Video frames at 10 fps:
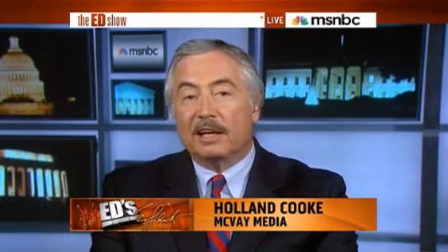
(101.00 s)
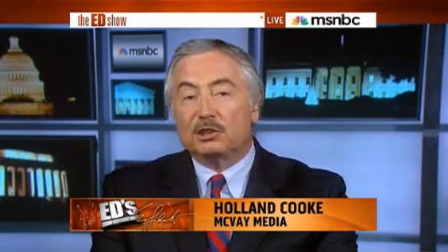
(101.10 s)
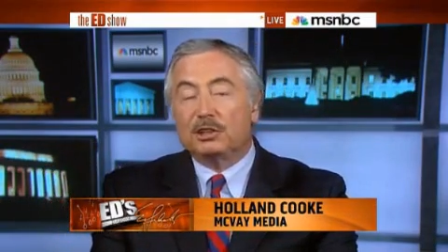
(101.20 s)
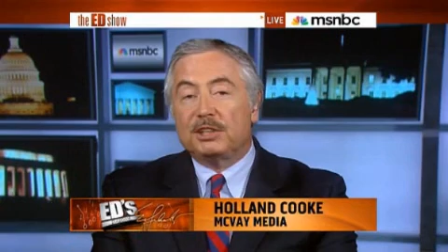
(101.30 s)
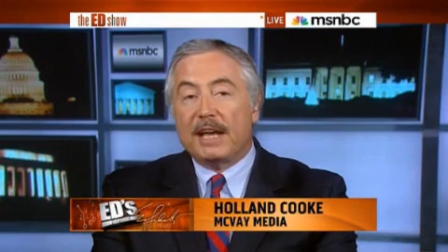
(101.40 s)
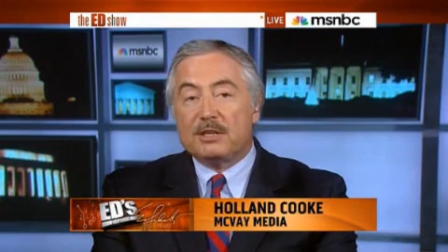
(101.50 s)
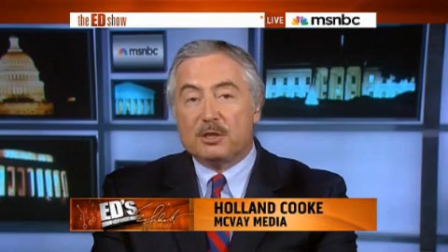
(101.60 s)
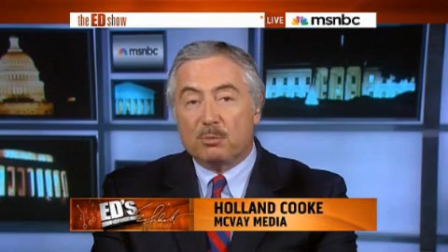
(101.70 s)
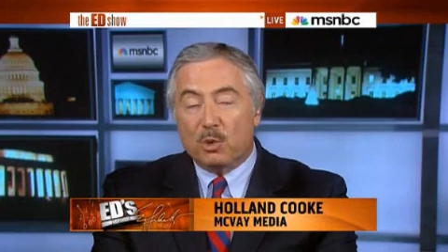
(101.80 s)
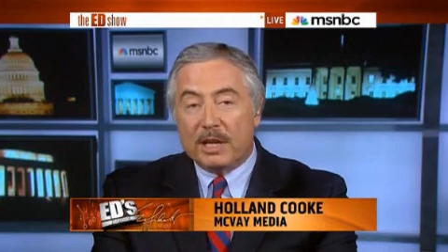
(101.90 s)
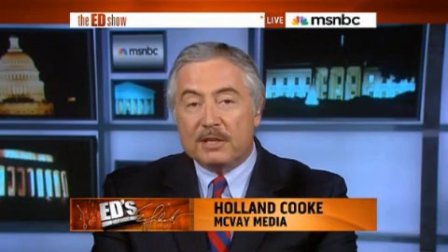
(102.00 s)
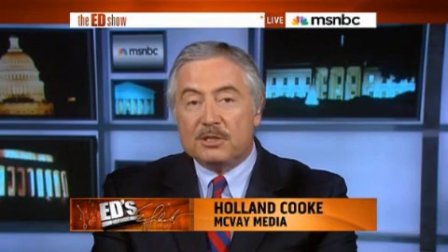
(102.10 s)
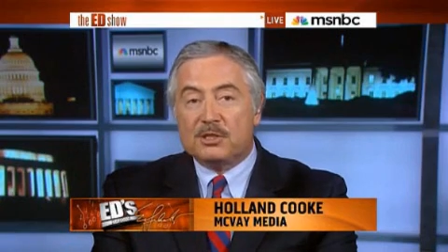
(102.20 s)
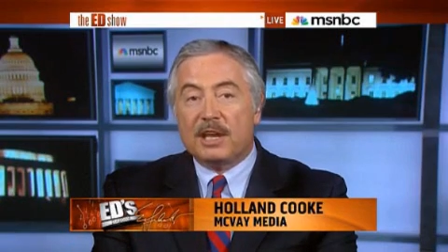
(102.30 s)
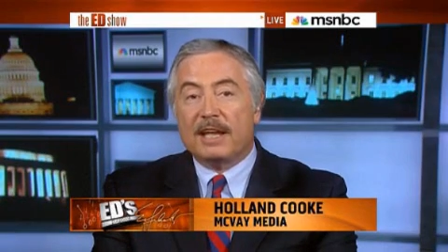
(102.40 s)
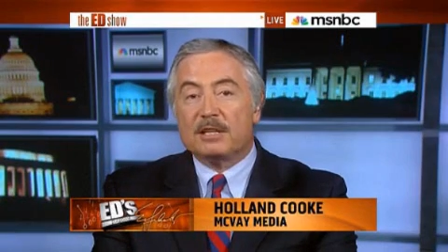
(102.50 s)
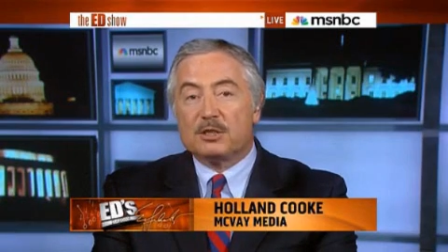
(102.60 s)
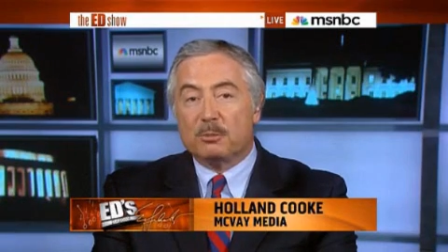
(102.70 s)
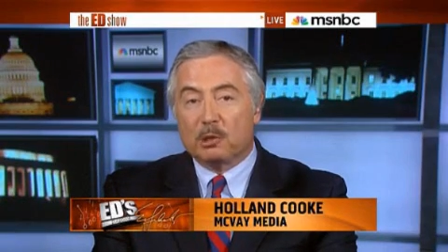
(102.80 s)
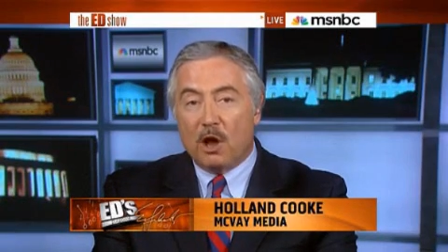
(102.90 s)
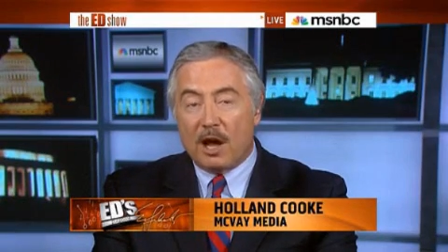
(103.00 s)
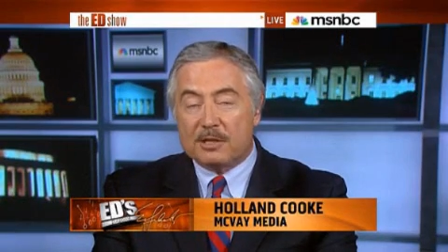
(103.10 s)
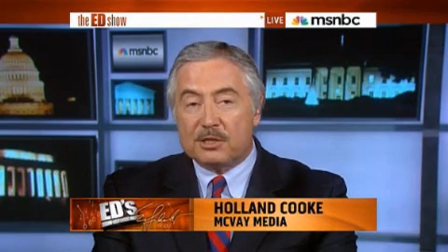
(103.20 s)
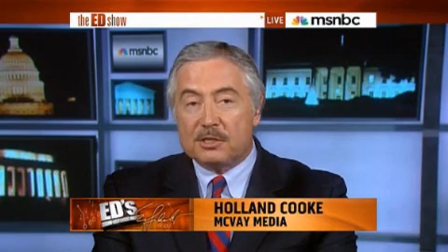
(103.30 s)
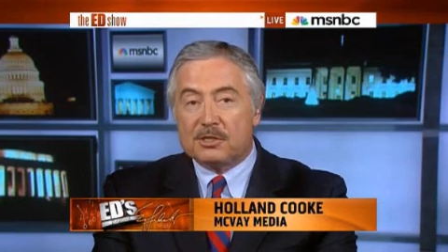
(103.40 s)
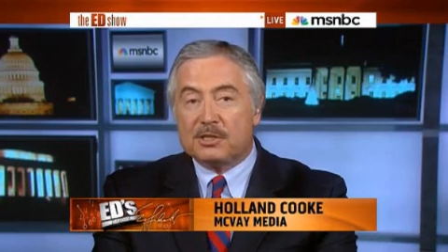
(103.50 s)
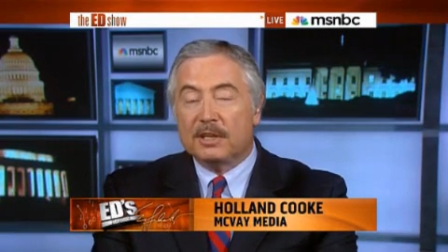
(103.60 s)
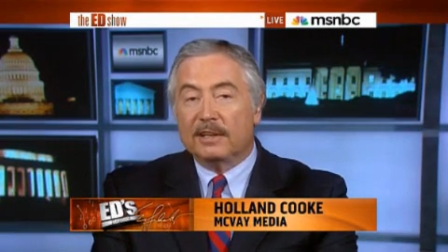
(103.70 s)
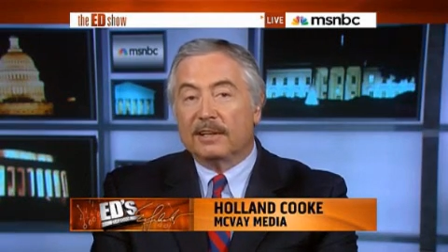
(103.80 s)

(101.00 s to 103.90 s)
She's had some wins and some losses.